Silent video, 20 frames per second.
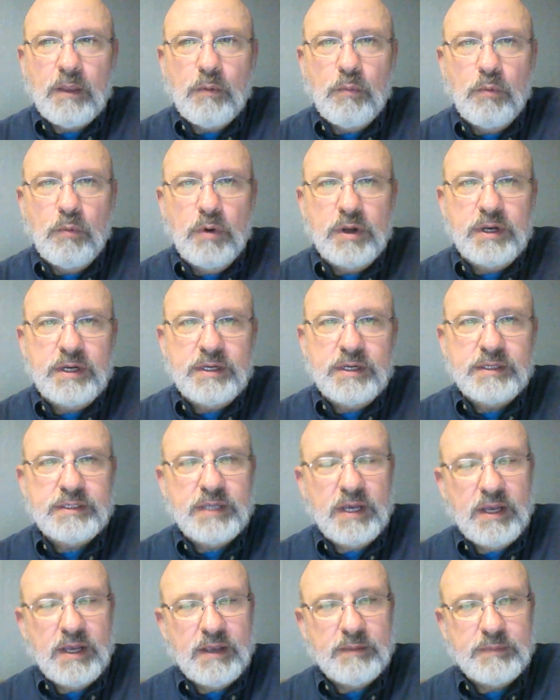one at a
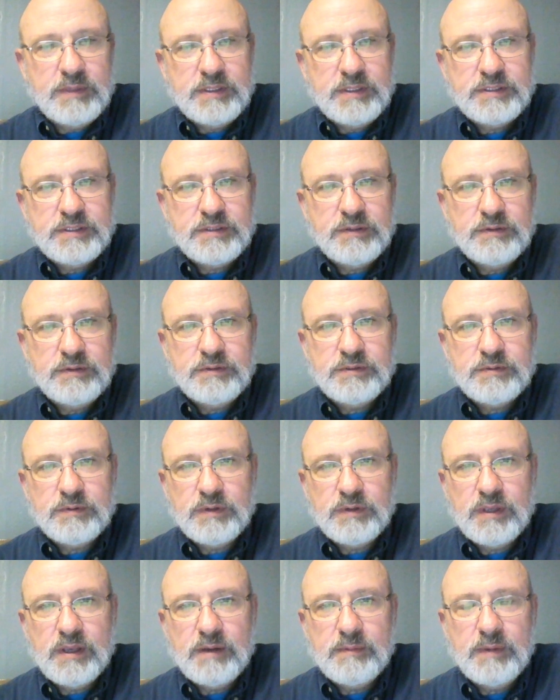time these students
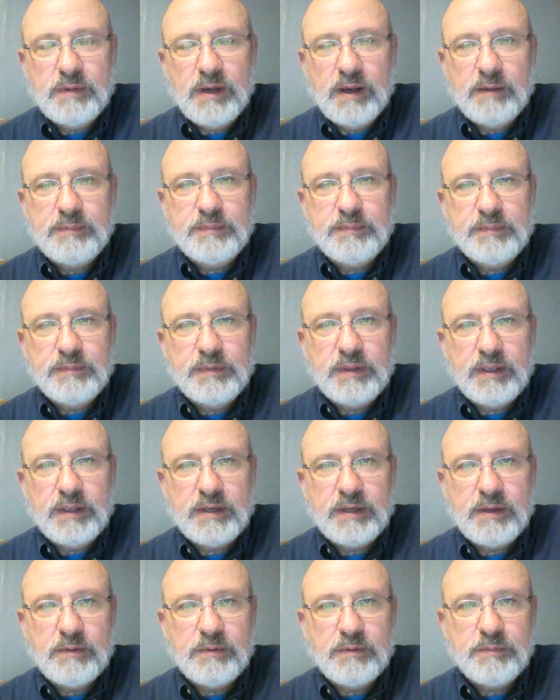would come up
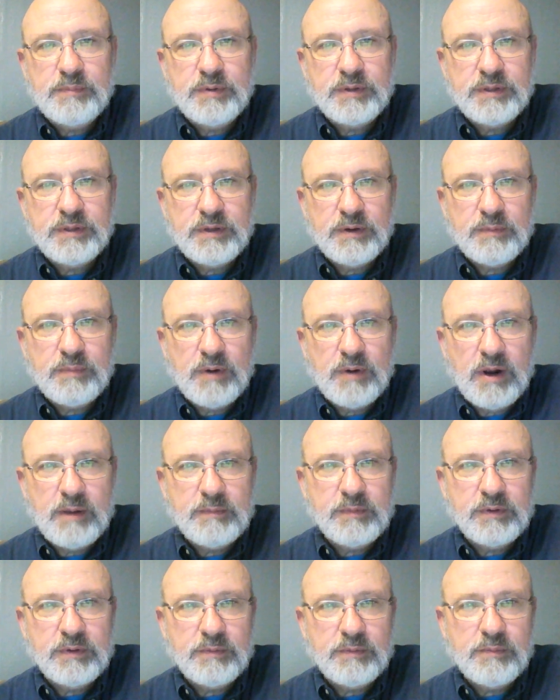and they would put their
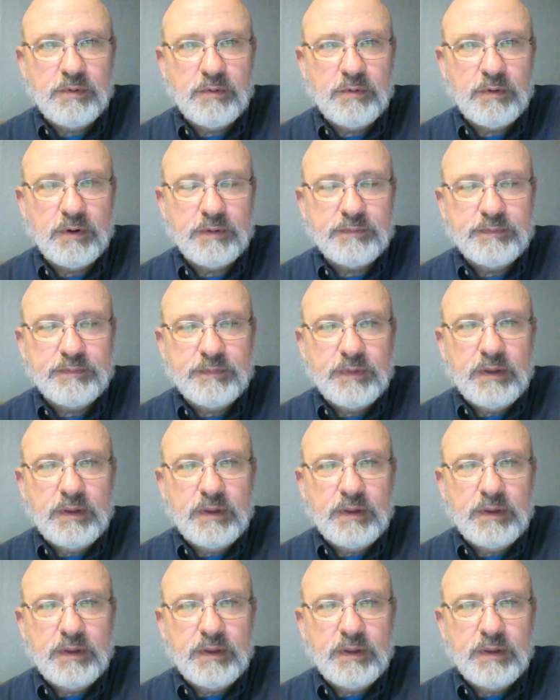problem on the board,